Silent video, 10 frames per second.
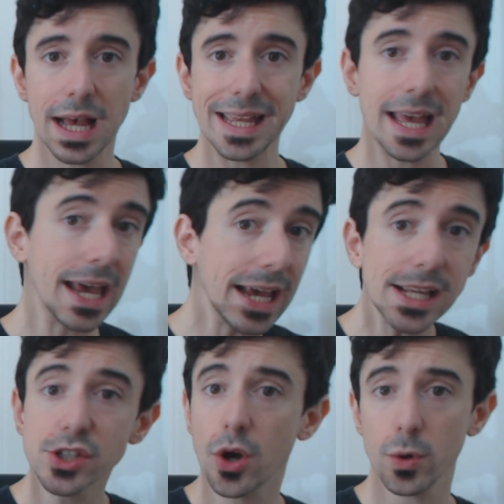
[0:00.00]
I
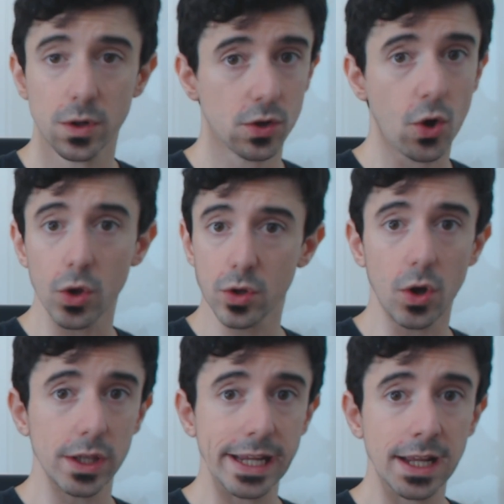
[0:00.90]
hate cold
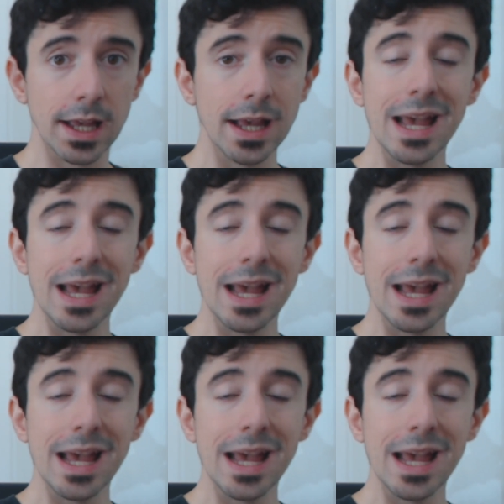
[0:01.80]
calling.